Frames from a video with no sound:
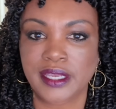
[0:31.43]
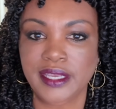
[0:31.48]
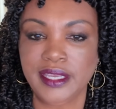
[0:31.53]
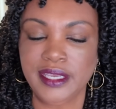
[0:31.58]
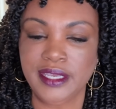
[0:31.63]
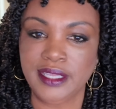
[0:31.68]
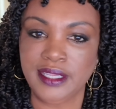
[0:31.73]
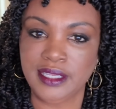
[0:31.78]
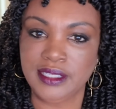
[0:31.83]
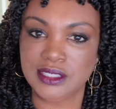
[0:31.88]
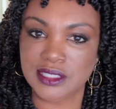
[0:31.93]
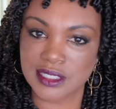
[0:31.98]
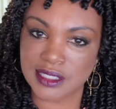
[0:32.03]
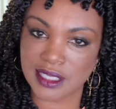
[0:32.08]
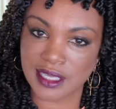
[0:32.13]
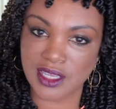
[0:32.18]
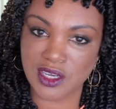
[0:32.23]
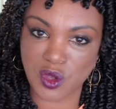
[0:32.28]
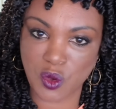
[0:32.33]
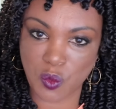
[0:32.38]
and just
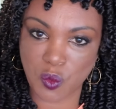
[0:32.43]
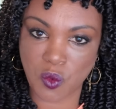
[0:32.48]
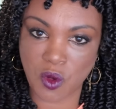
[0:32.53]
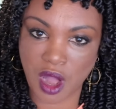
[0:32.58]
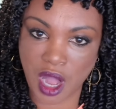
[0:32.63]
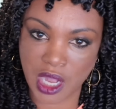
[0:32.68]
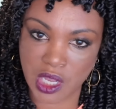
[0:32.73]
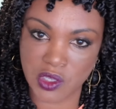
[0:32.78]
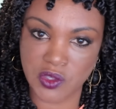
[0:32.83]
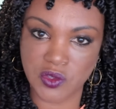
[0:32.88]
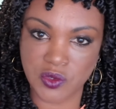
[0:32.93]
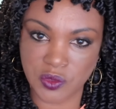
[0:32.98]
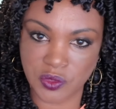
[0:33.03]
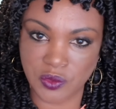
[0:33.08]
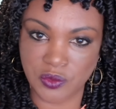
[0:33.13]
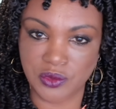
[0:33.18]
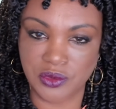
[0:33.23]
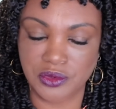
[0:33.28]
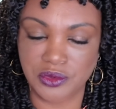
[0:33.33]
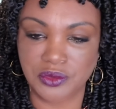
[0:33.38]
kind of walk you
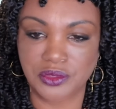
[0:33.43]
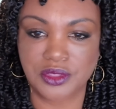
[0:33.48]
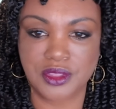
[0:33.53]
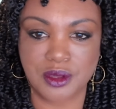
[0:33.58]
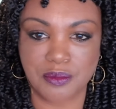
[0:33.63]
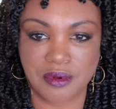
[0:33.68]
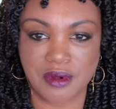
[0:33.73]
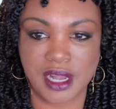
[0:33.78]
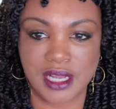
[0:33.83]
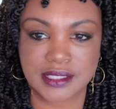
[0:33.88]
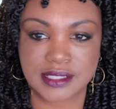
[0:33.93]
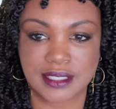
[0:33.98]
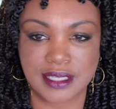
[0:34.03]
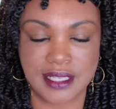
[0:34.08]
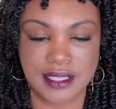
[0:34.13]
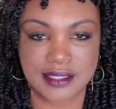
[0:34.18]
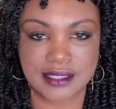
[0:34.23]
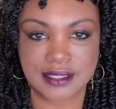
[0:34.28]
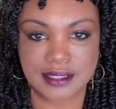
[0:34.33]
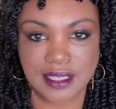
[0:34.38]
through the
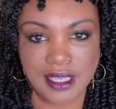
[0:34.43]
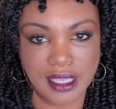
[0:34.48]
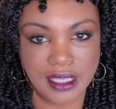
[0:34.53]
process.